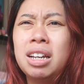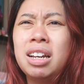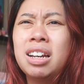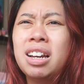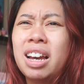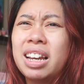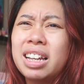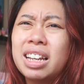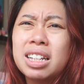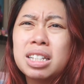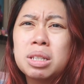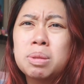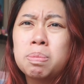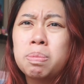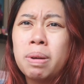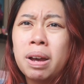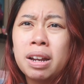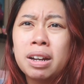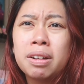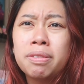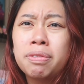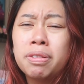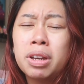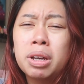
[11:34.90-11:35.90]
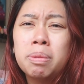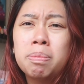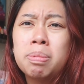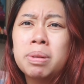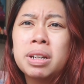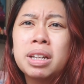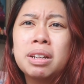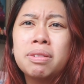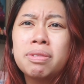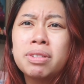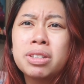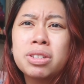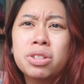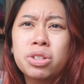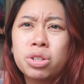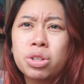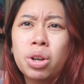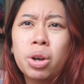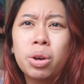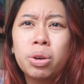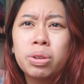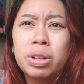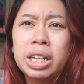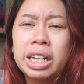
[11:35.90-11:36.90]
I guess, benefit. But even
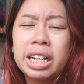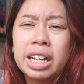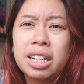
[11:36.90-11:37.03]
so, like,